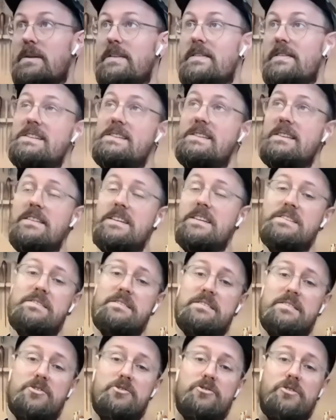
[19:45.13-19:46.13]
I mean, this
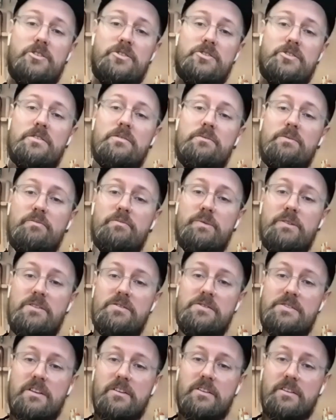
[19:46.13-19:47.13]
is a structure that we've been
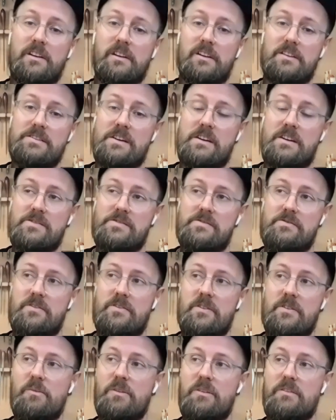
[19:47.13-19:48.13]
using on our guitars for a
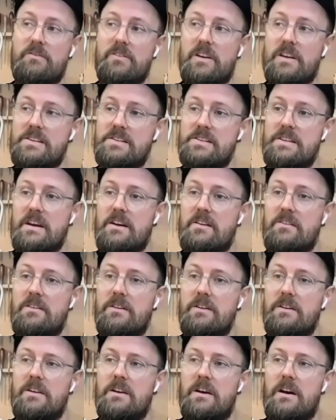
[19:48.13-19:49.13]
number of years now.
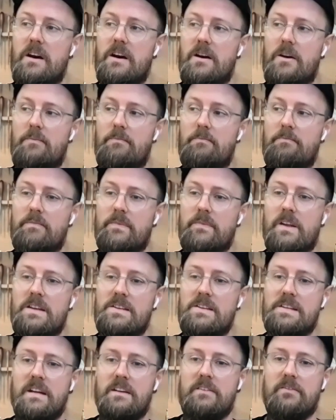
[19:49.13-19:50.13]

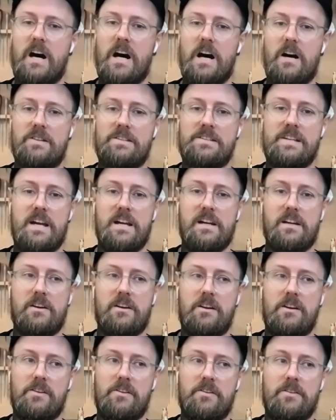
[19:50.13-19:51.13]
It's kind of our take
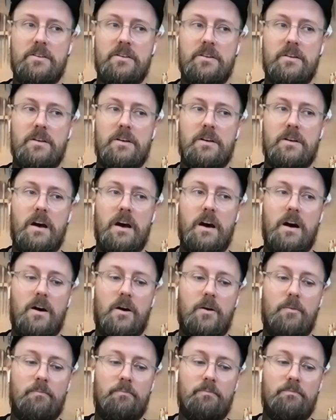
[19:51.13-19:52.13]
on
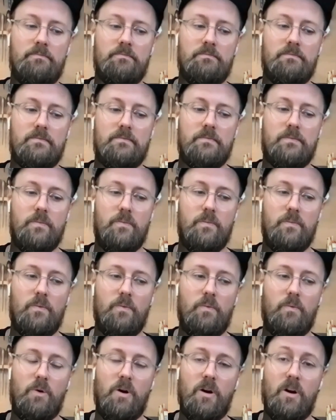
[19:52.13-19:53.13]

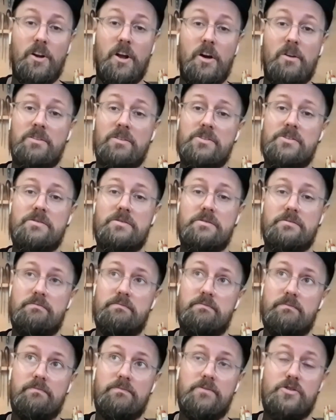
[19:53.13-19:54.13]
what are known as
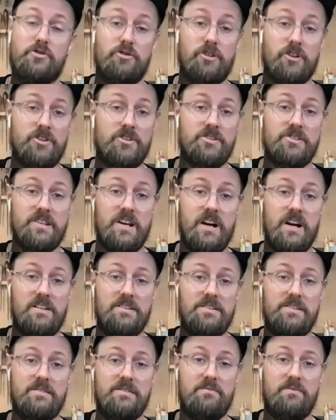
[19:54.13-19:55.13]
structured
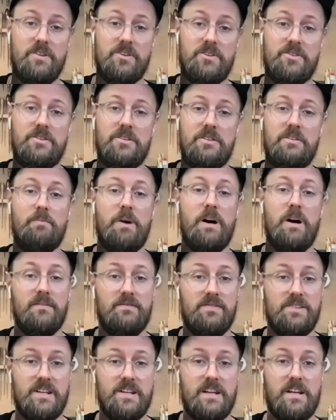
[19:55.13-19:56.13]
sides, which you might
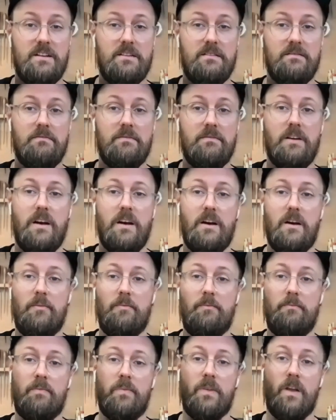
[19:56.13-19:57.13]
have seen
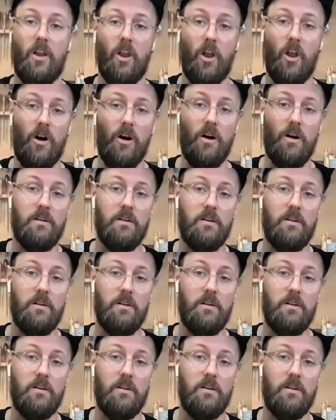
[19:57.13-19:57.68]
a lot.